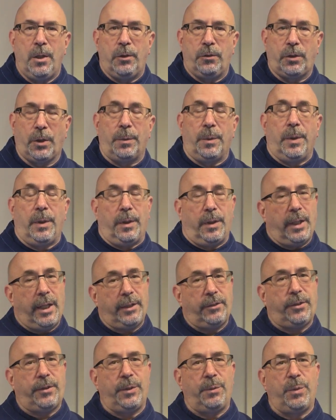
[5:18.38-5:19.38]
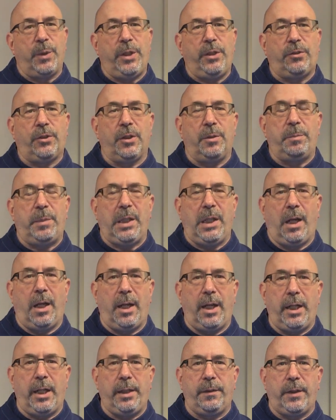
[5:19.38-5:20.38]
So that's the reason
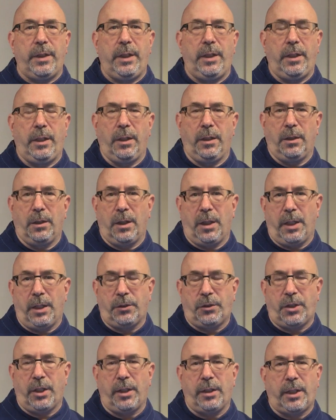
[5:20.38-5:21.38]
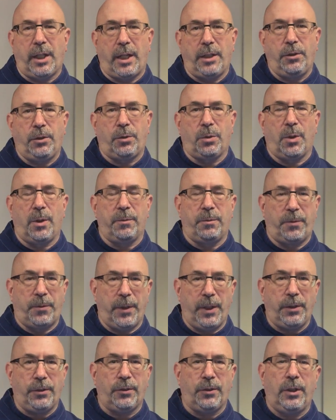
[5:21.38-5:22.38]
behind the Chen Taijiquan
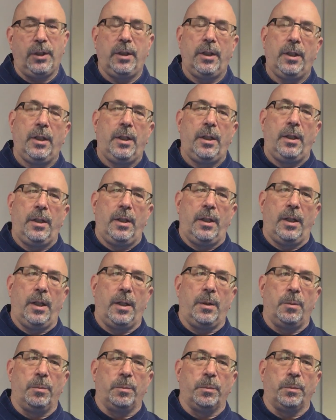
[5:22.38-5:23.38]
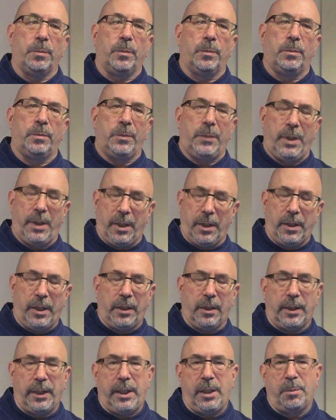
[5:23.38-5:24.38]
fist. At a
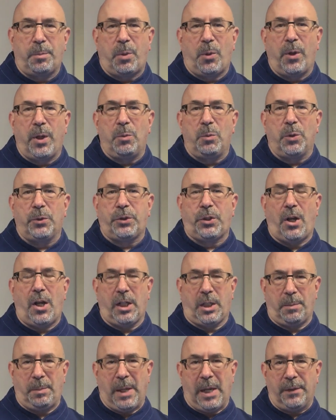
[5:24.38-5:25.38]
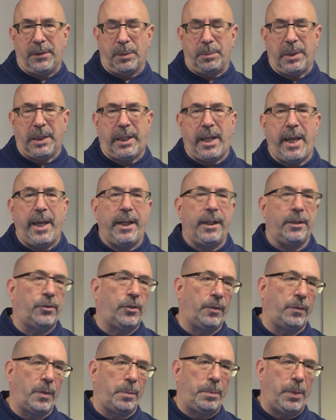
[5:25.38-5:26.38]
later point, we'll talk about the
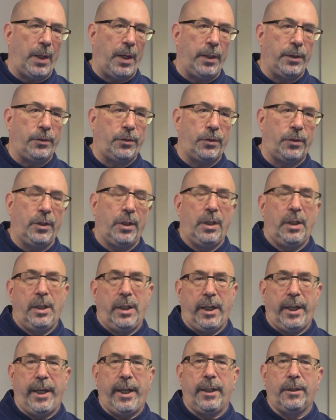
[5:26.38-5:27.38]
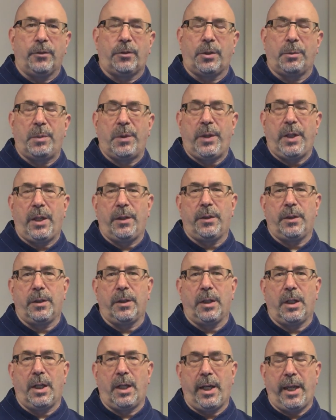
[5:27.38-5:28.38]
mechanics of the punch and some of the
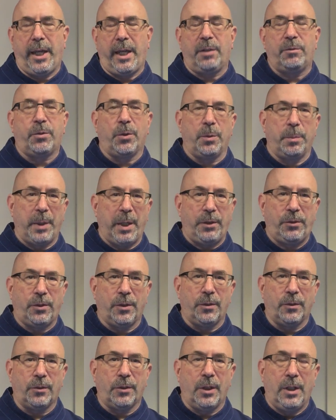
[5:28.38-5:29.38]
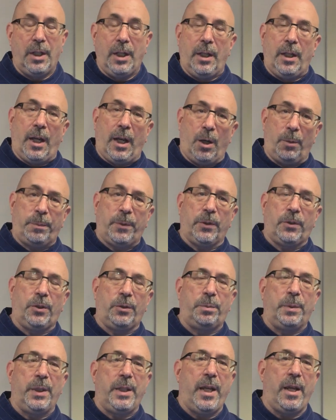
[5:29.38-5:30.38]
other hand formations. I hope this
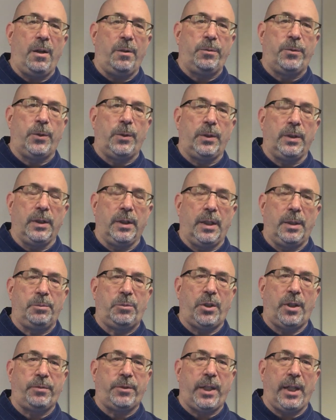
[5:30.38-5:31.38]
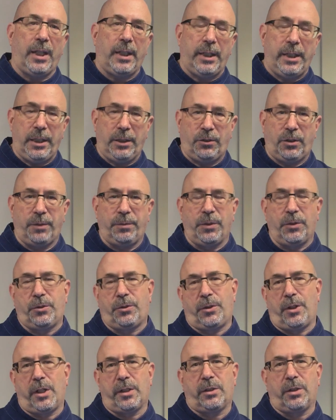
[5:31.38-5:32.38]
has been helpful. I'm Jeff Kelly, Chief
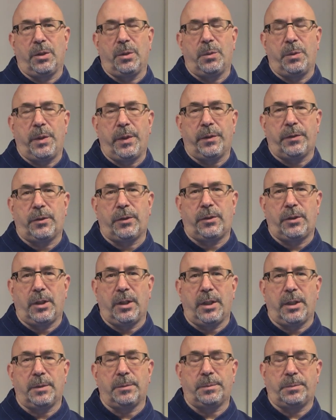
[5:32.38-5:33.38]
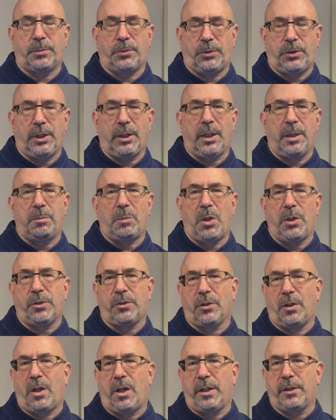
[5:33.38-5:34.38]
Instructor with Xilin
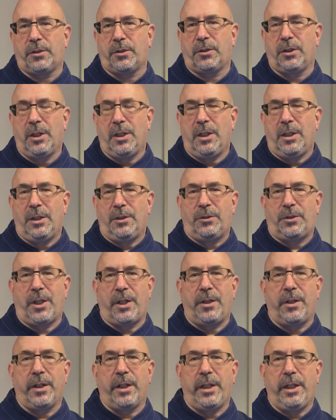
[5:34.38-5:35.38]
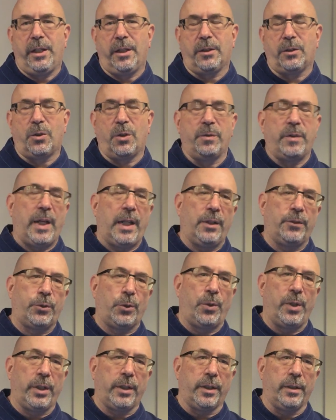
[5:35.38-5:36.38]
Martial Arts Center in Corvallis,
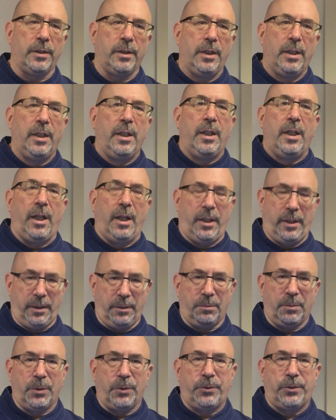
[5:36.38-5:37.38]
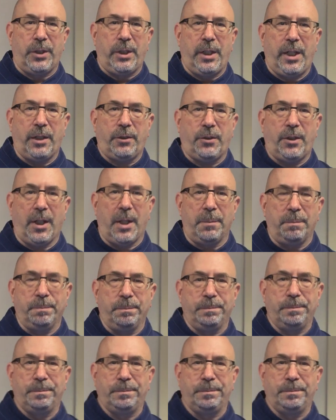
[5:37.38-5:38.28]
Oregon, and we'll see you next time.